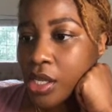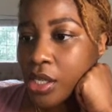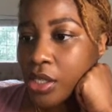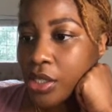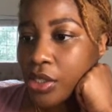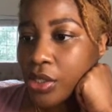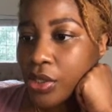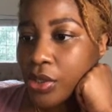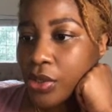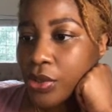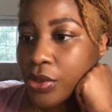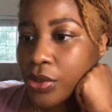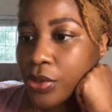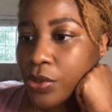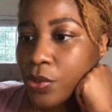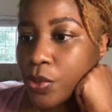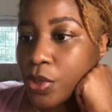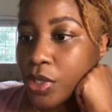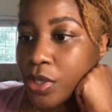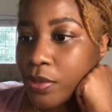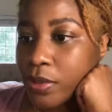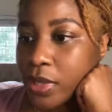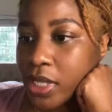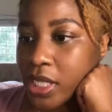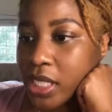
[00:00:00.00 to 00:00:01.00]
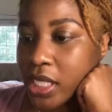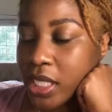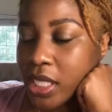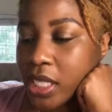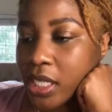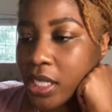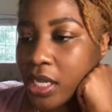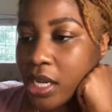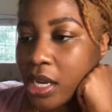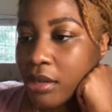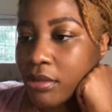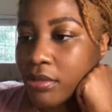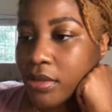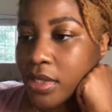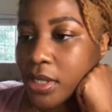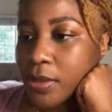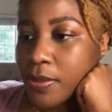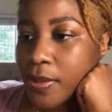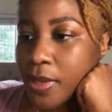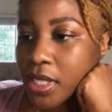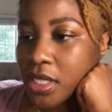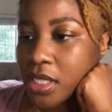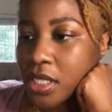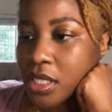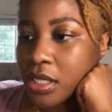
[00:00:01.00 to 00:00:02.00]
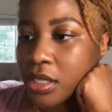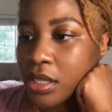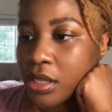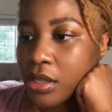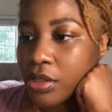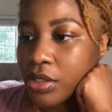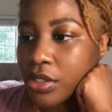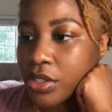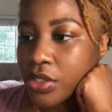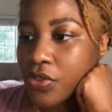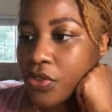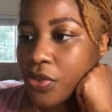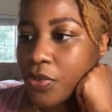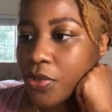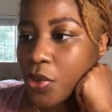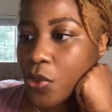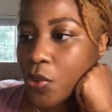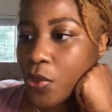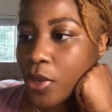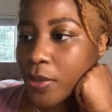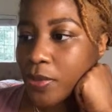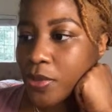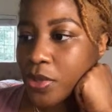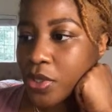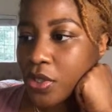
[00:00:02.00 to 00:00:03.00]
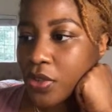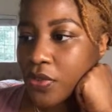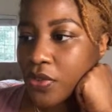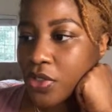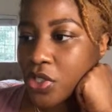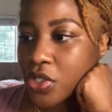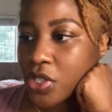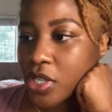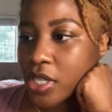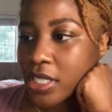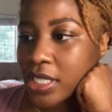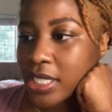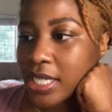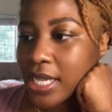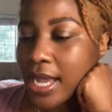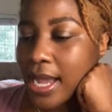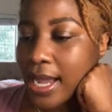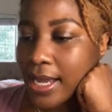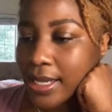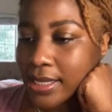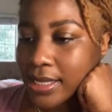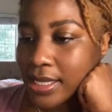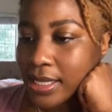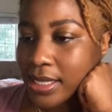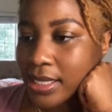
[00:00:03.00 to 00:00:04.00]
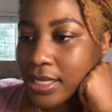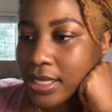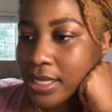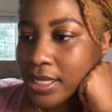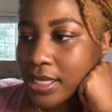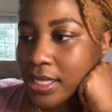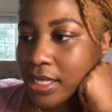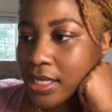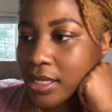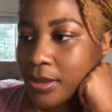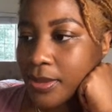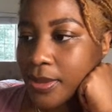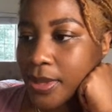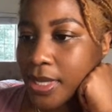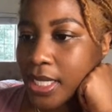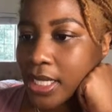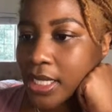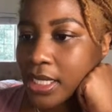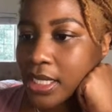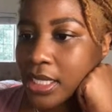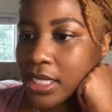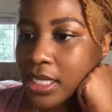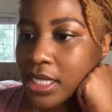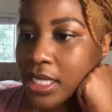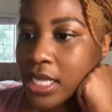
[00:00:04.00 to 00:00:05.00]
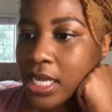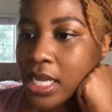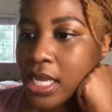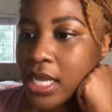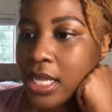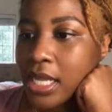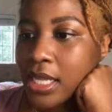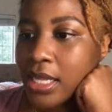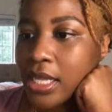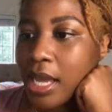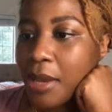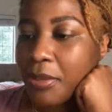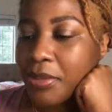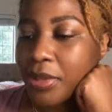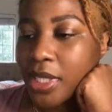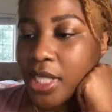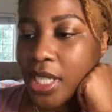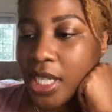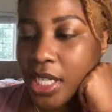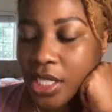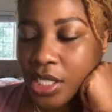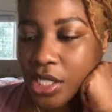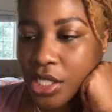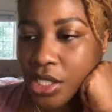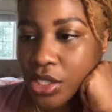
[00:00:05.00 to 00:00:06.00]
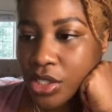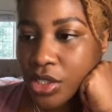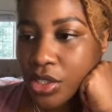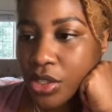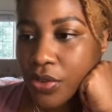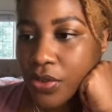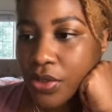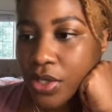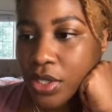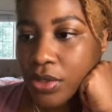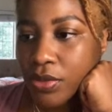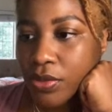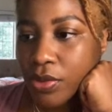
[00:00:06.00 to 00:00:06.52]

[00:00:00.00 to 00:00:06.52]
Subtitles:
You would be getting non-response alerts from the web servers trying to access the database. The application servers